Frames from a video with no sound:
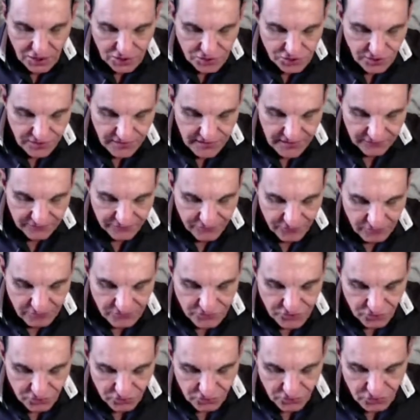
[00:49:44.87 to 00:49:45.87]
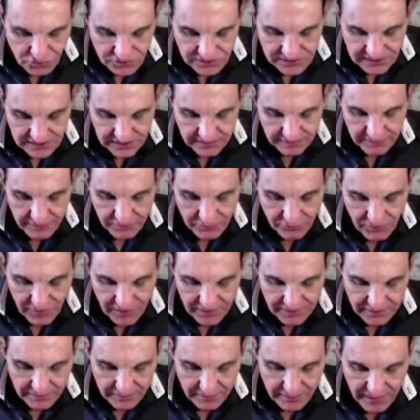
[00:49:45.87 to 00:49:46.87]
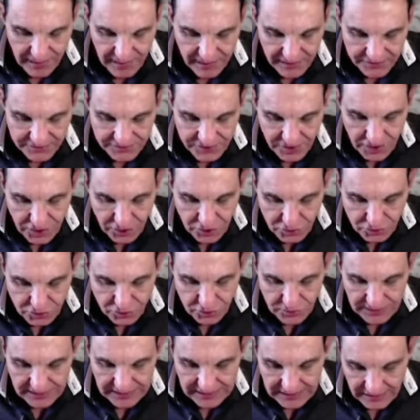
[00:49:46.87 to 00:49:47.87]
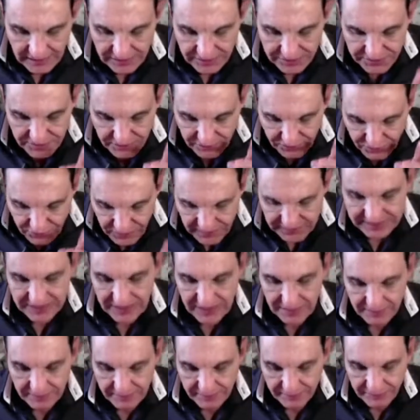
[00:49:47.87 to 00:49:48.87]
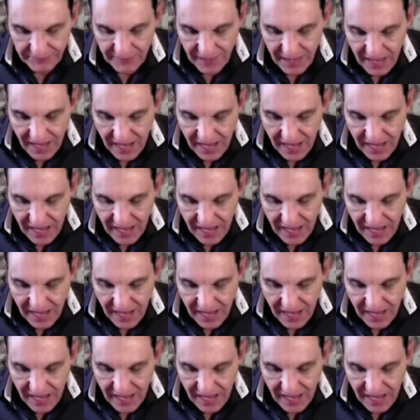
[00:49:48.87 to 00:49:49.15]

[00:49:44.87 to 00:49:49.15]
so that from Jerusalem and round about to Illyricum,